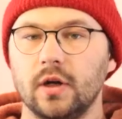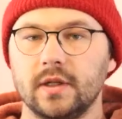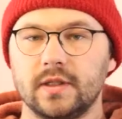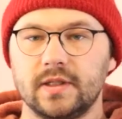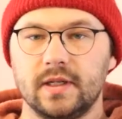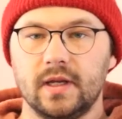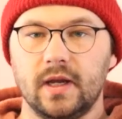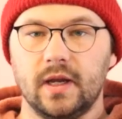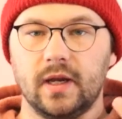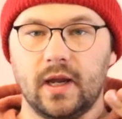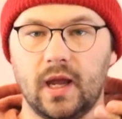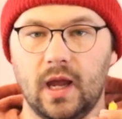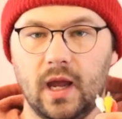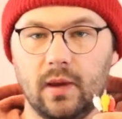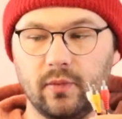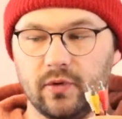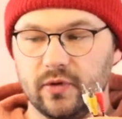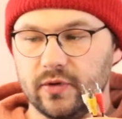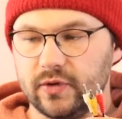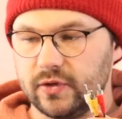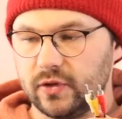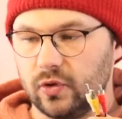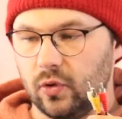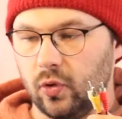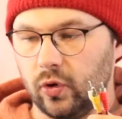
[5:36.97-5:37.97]
R C A
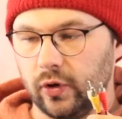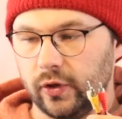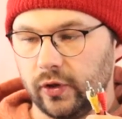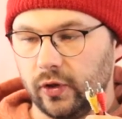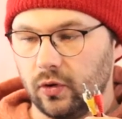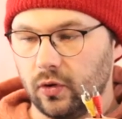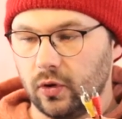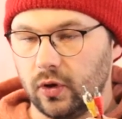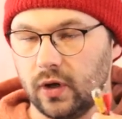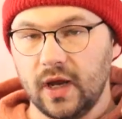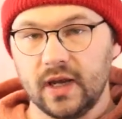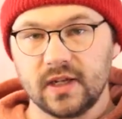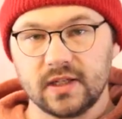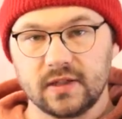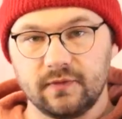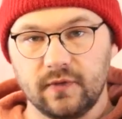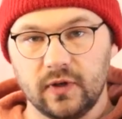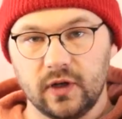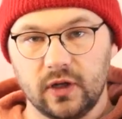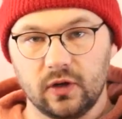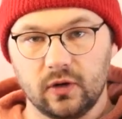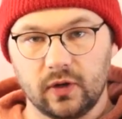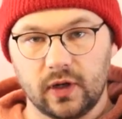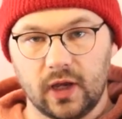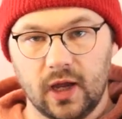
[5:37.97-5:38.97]
cables or your
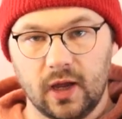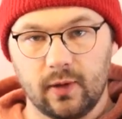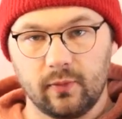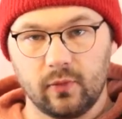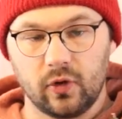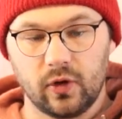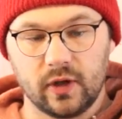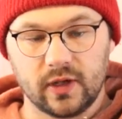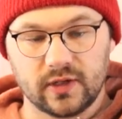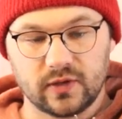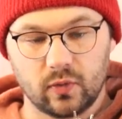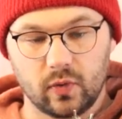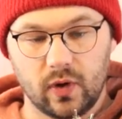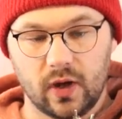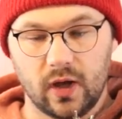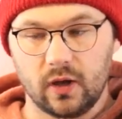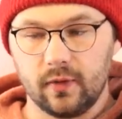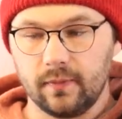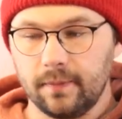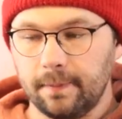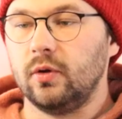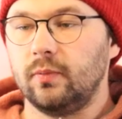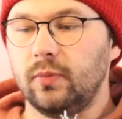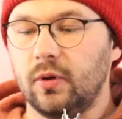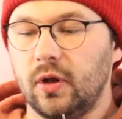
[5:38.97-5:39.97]
S-Video cable as
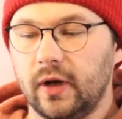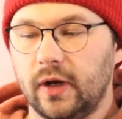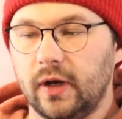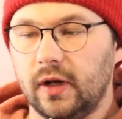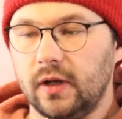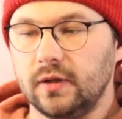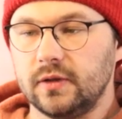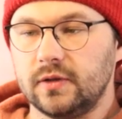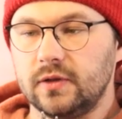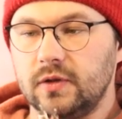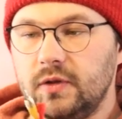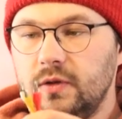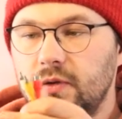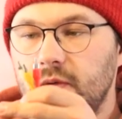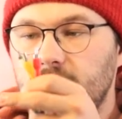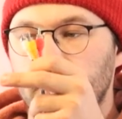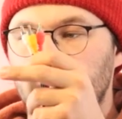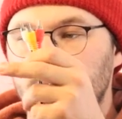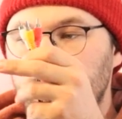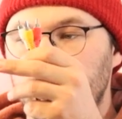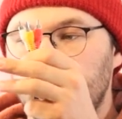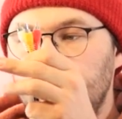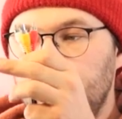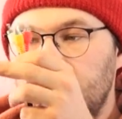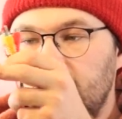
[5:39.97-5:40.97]
well. You'll plug it into
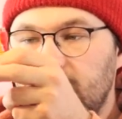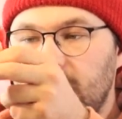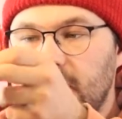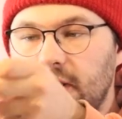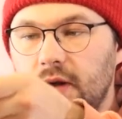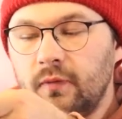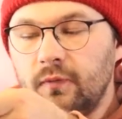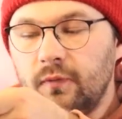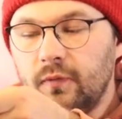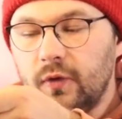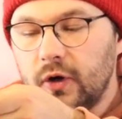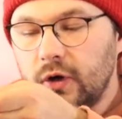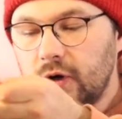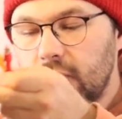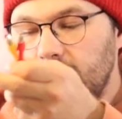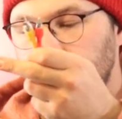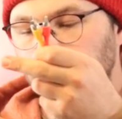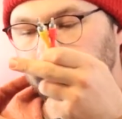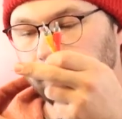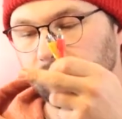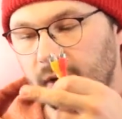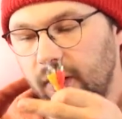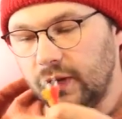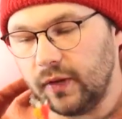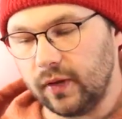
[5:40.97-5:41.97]
the converter
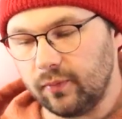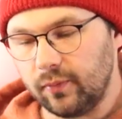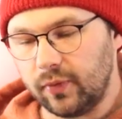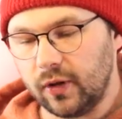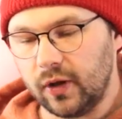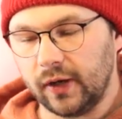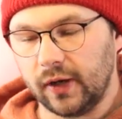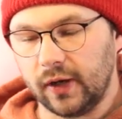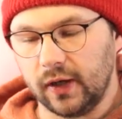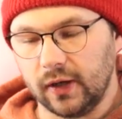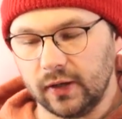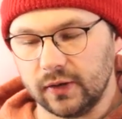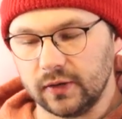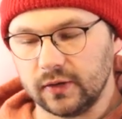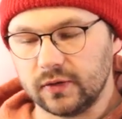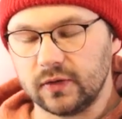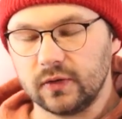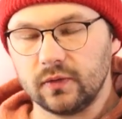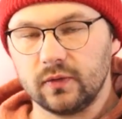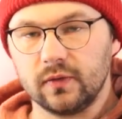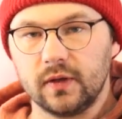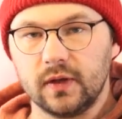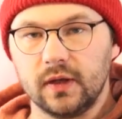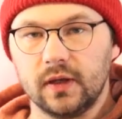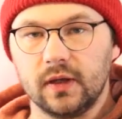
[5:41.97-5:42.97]
and then plug it
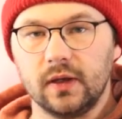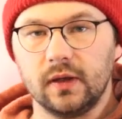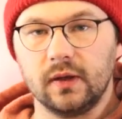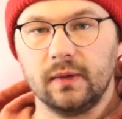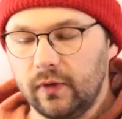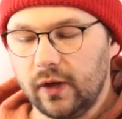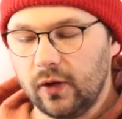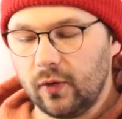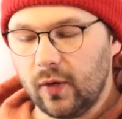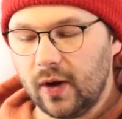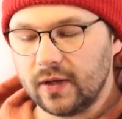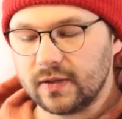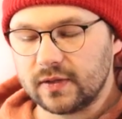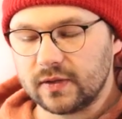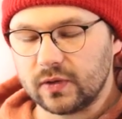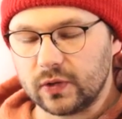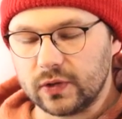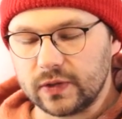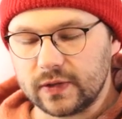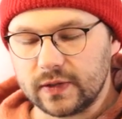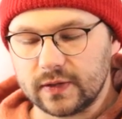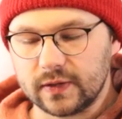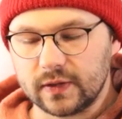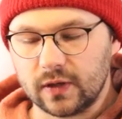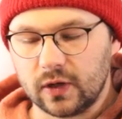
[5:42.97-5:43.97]
into the video out
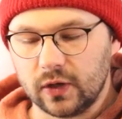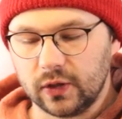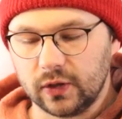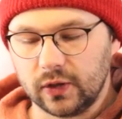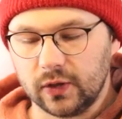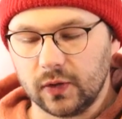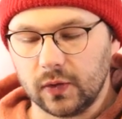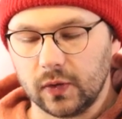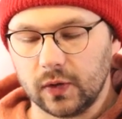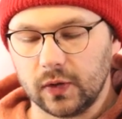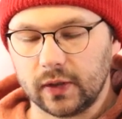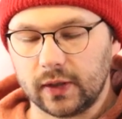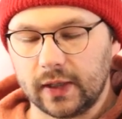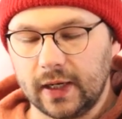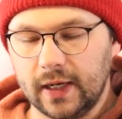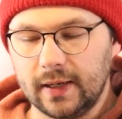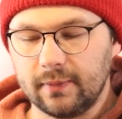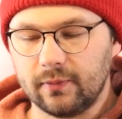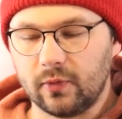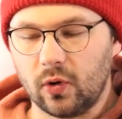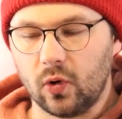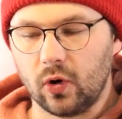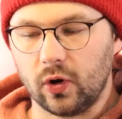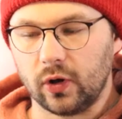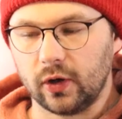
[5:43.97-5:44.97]
sources on your
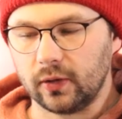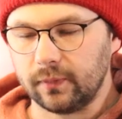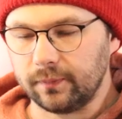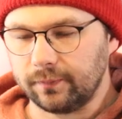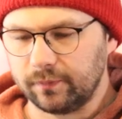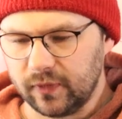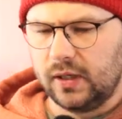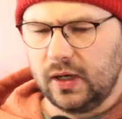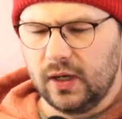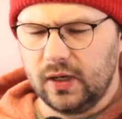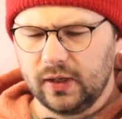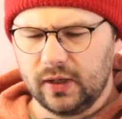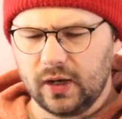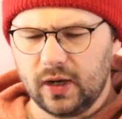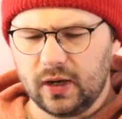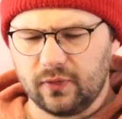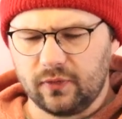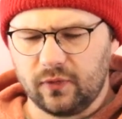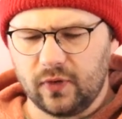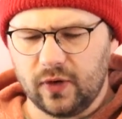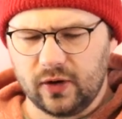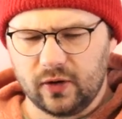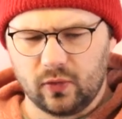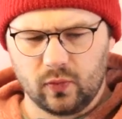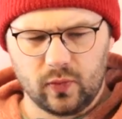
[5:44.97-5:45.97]
camcorder. You kind of got to
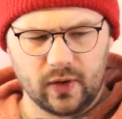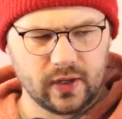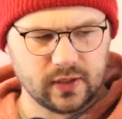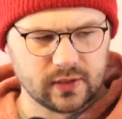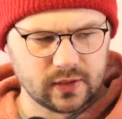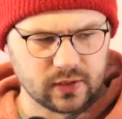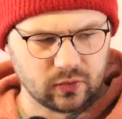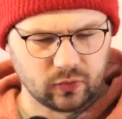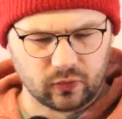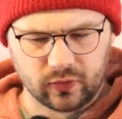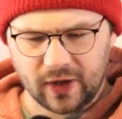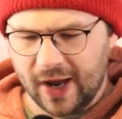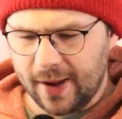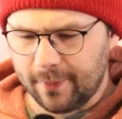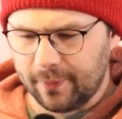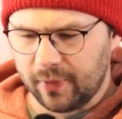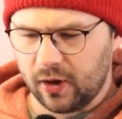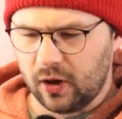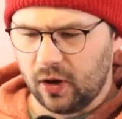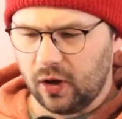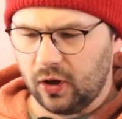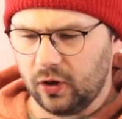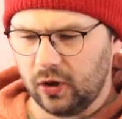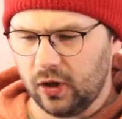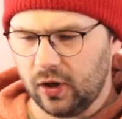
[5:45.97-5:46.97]
find a way to wrap it
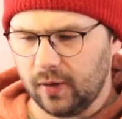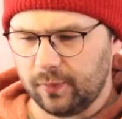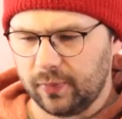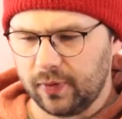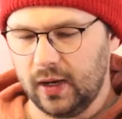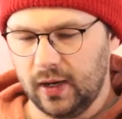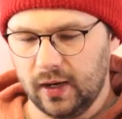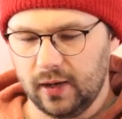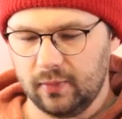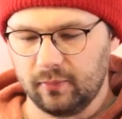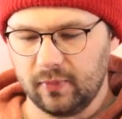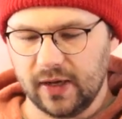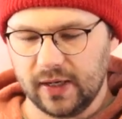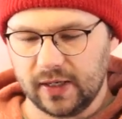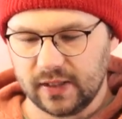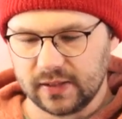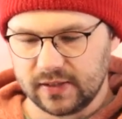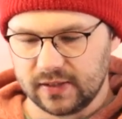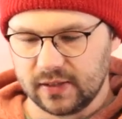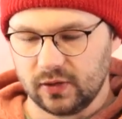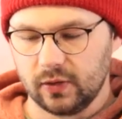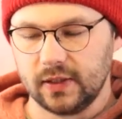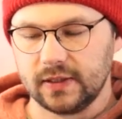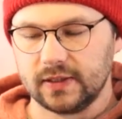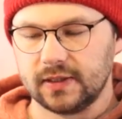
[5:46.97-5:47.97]
all up and make it
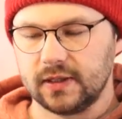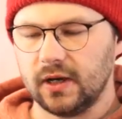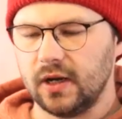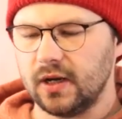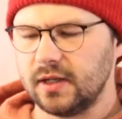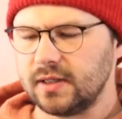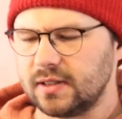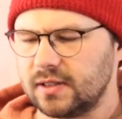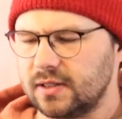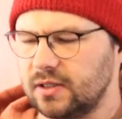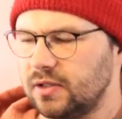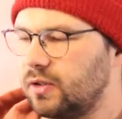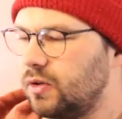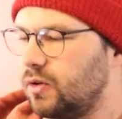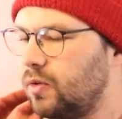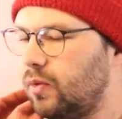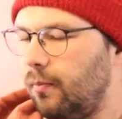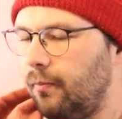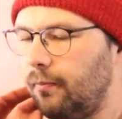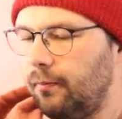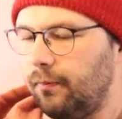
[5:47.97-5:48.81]
so it's not so